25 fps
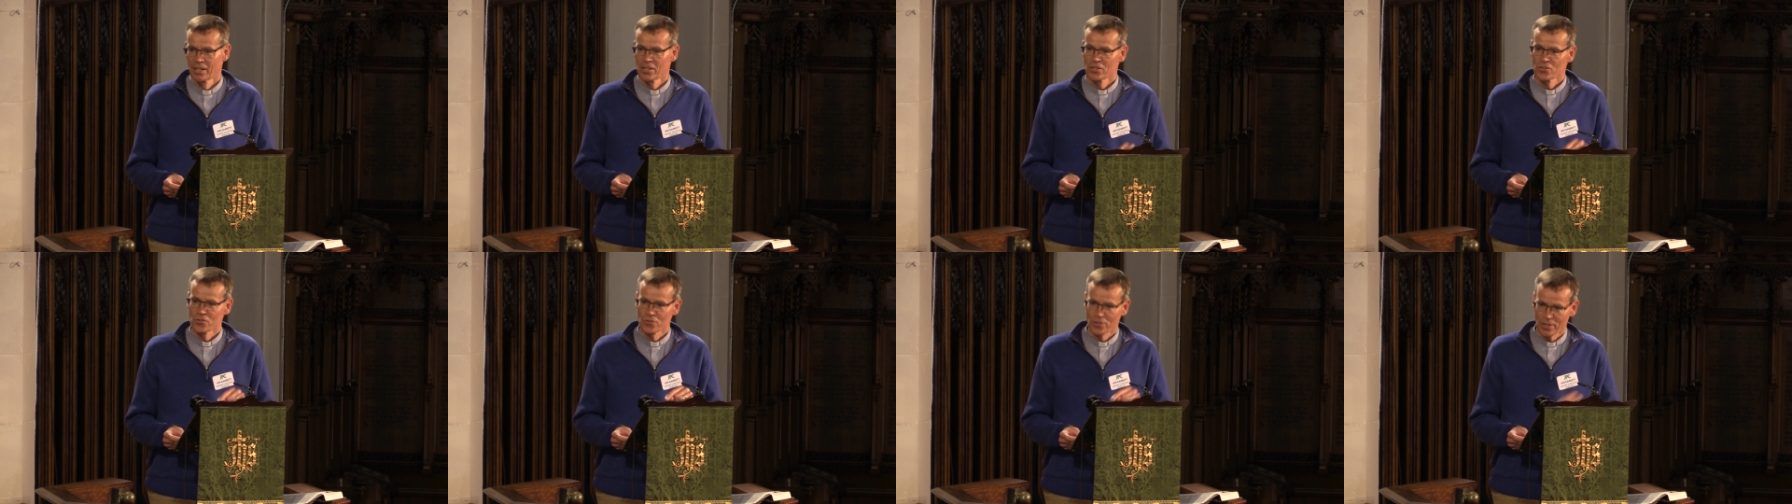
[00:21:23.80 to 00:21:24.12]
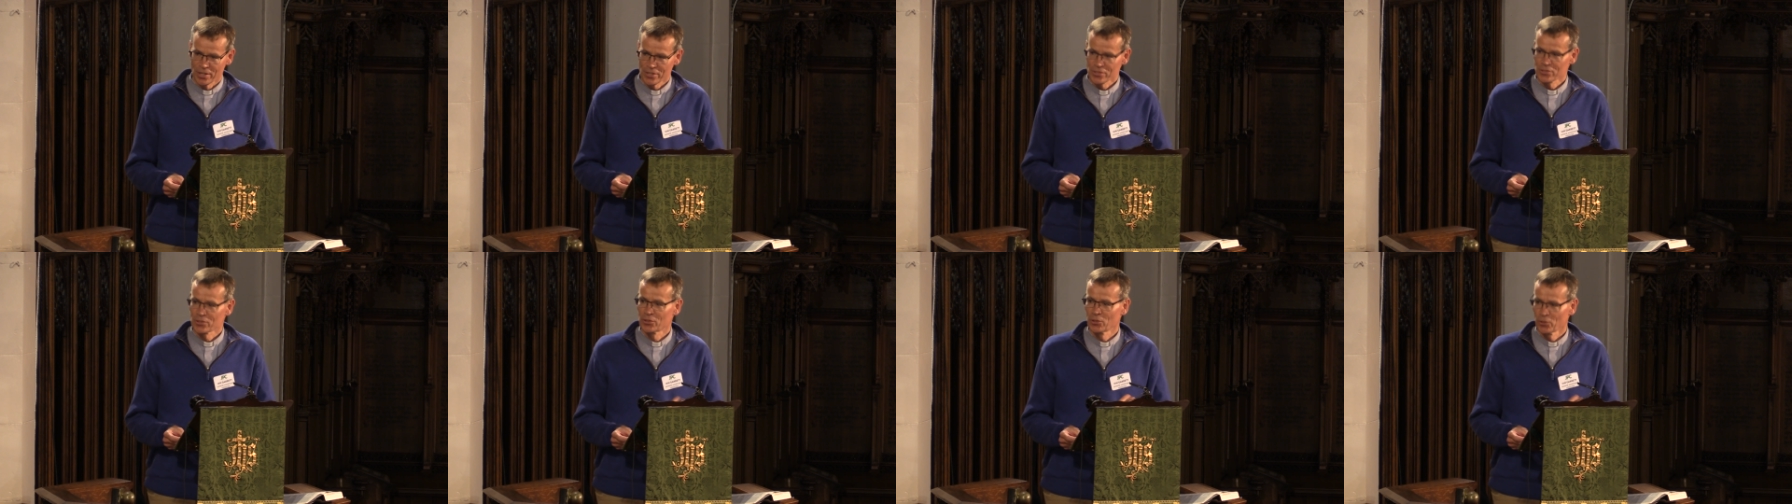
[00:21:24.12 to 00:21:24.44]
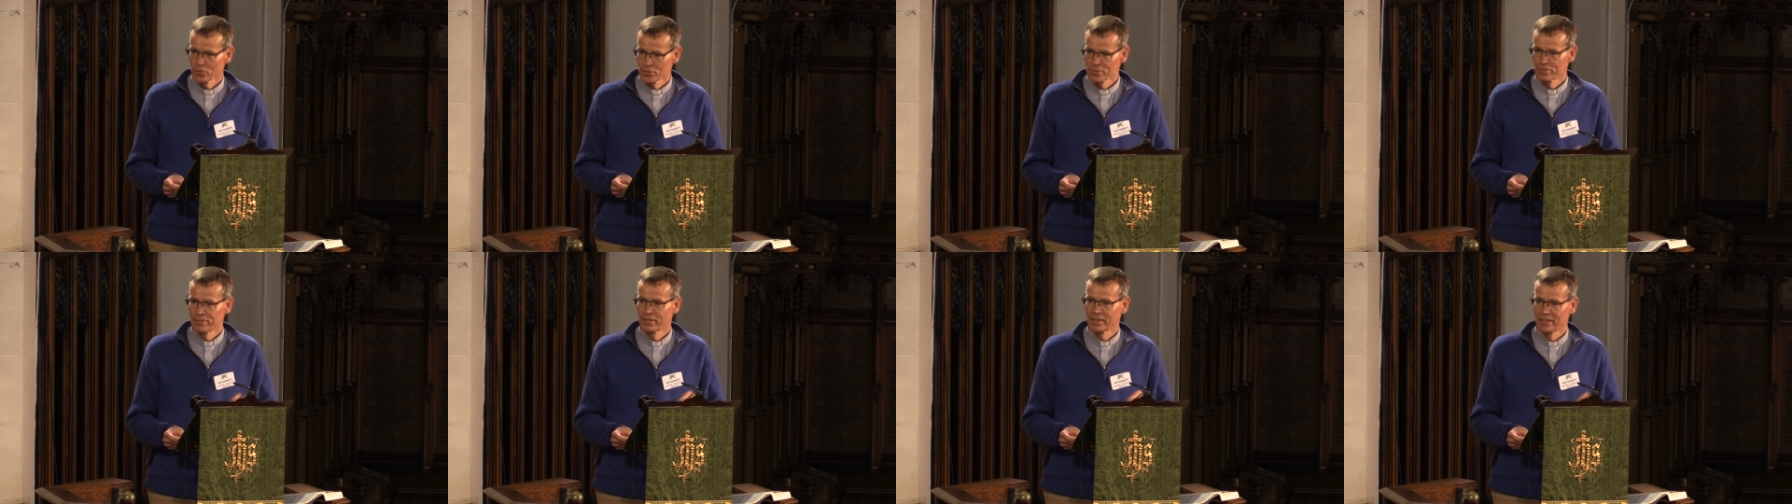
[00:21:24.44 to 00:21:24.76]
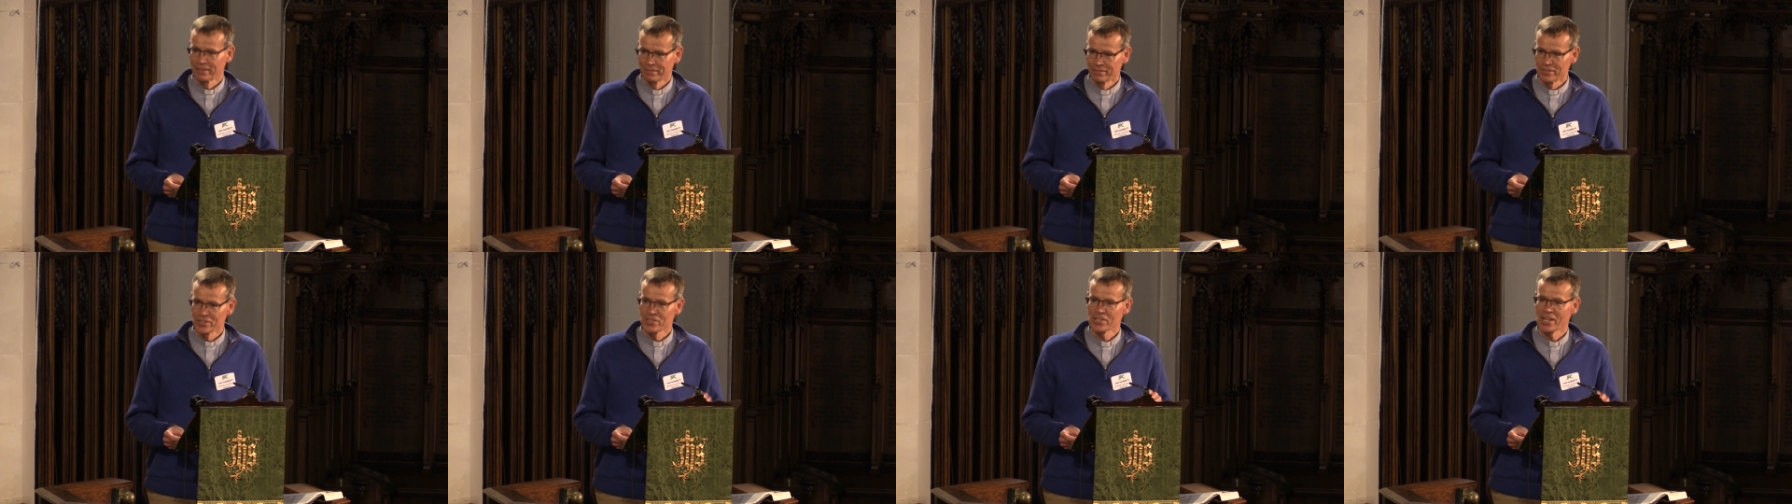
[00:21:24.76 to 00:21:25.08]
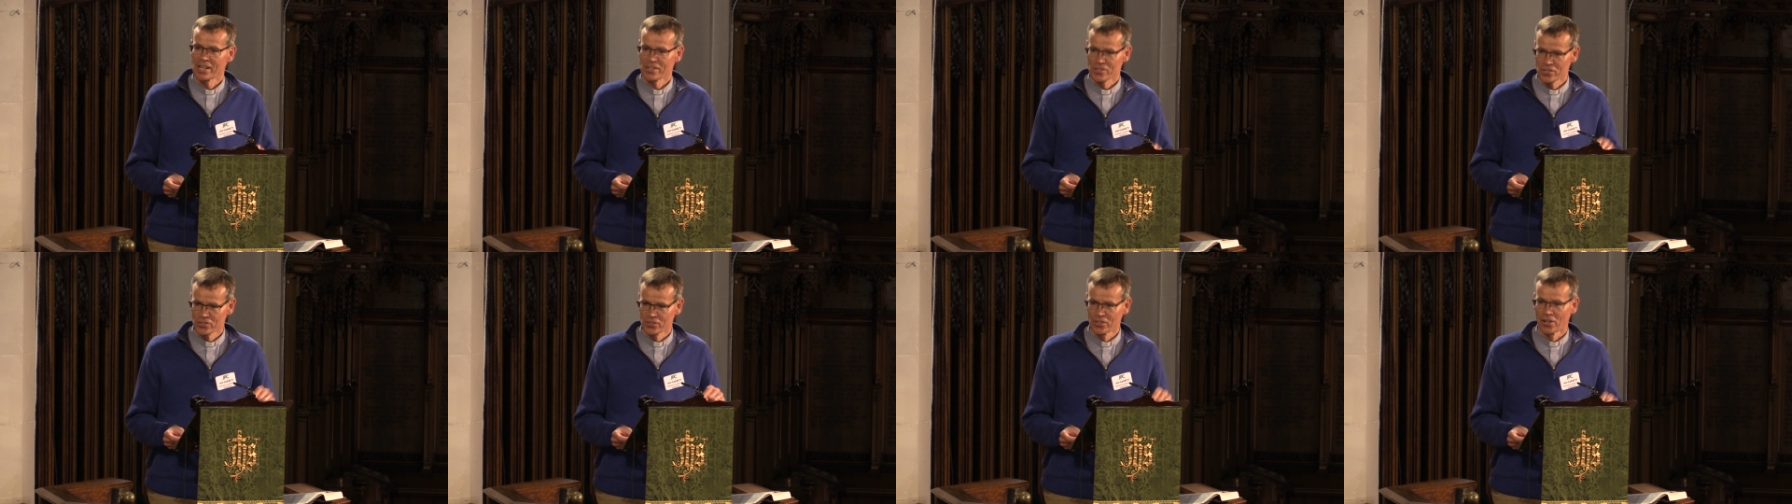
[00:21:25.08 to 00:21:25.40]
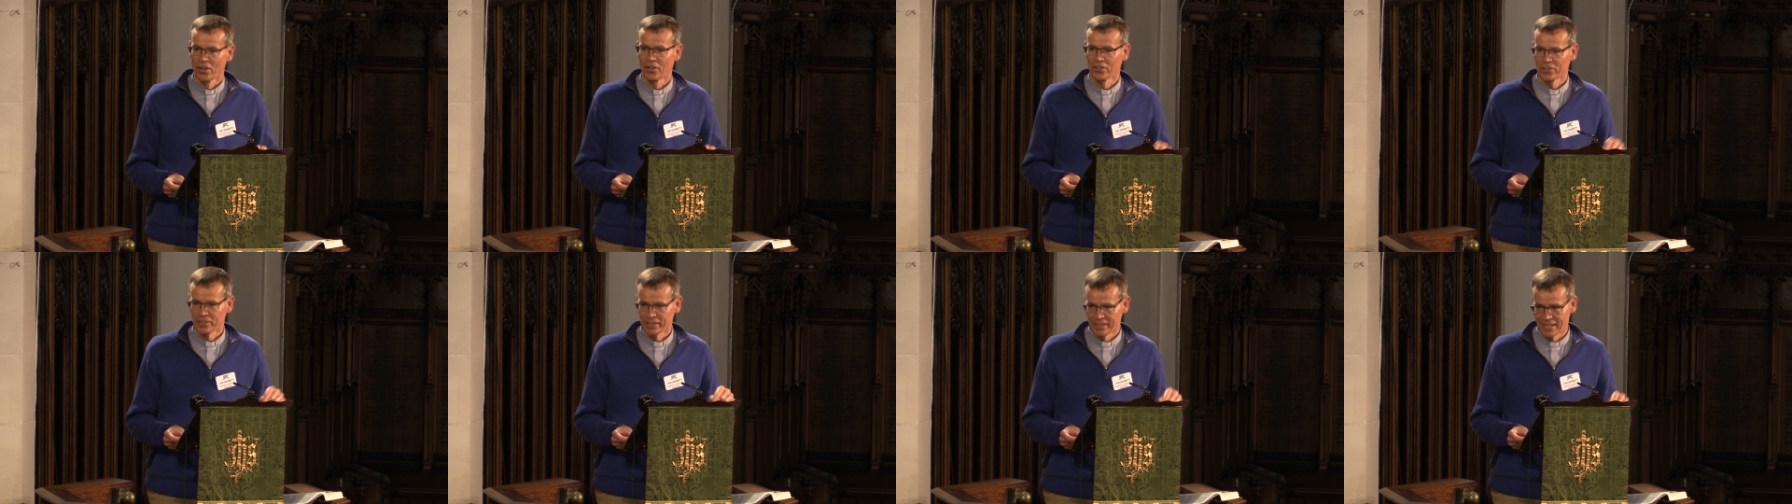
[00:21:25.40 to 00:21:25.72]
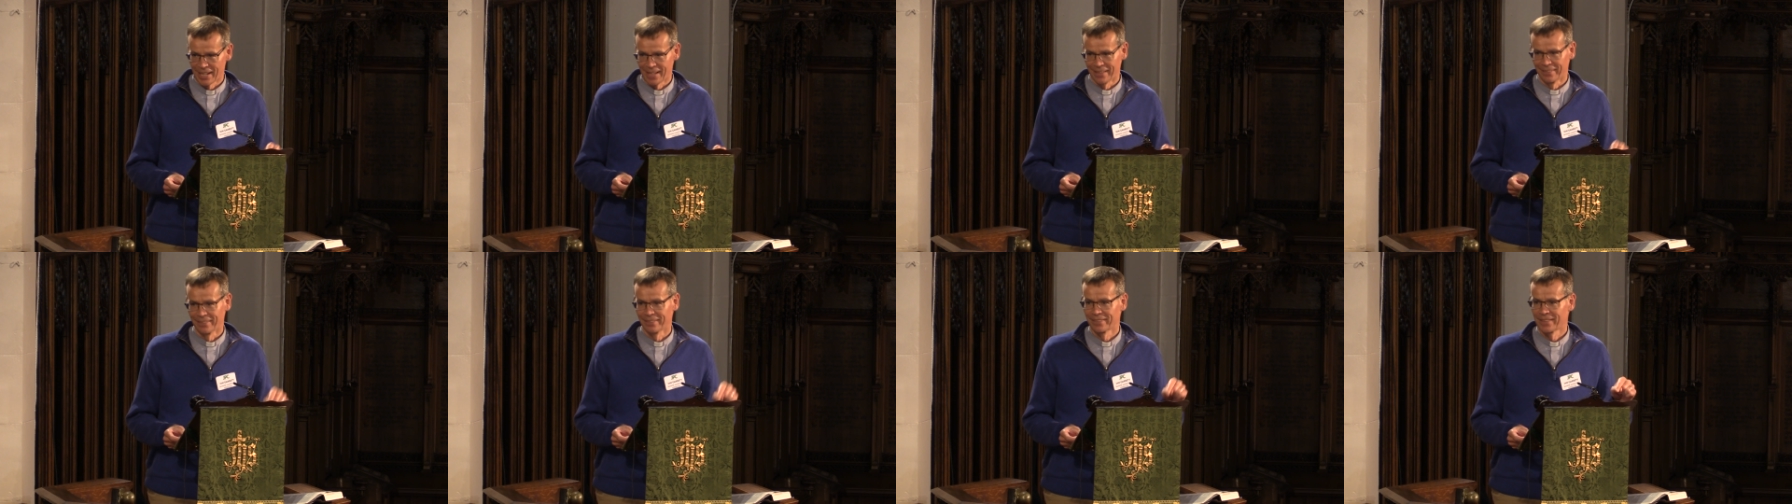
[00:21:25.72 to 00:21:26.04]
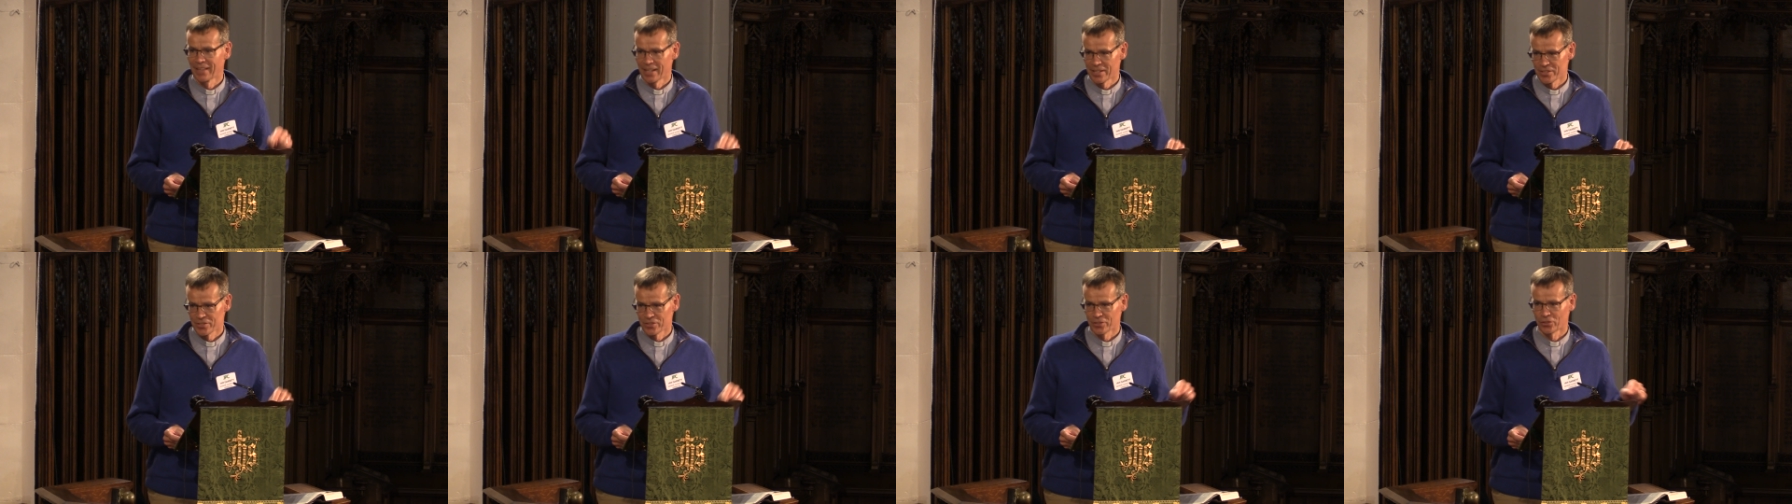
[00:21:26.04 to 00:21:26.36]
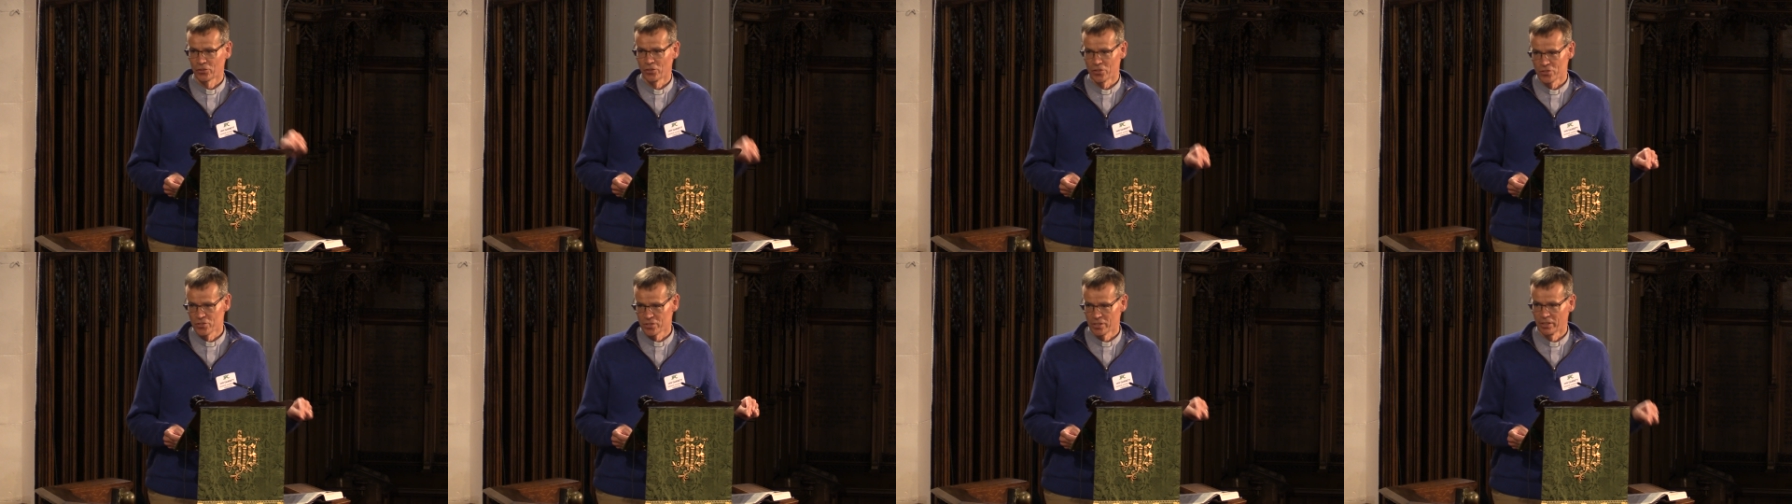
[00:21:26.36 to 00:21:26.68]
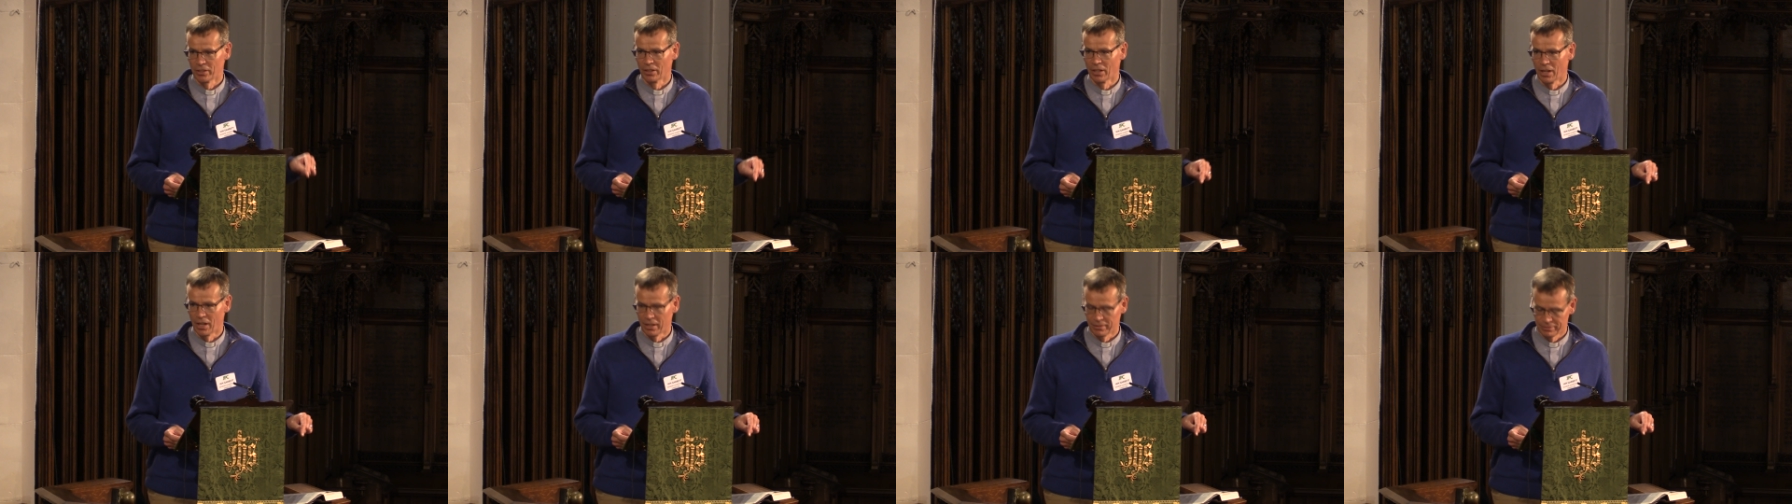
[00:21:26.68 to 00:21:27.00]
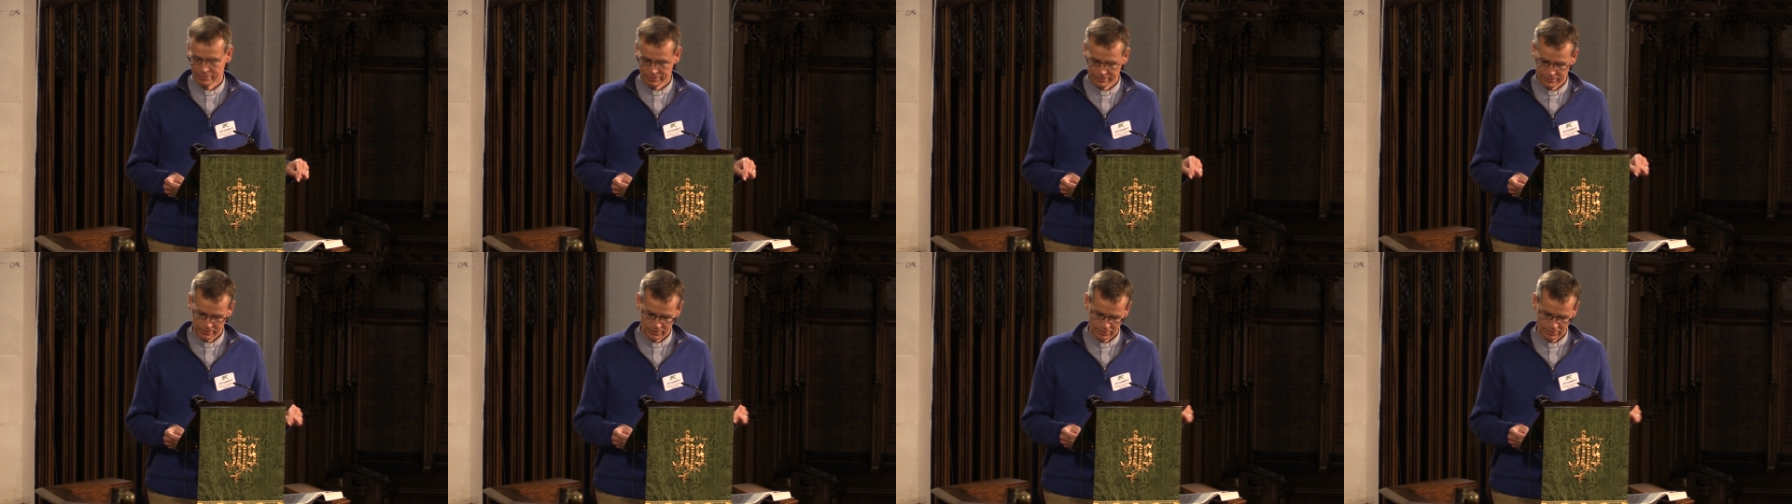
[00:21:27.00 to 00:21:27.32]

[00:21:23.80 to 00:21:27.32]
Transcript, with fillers: trust God's forgiveness and start again. That's the Christian life.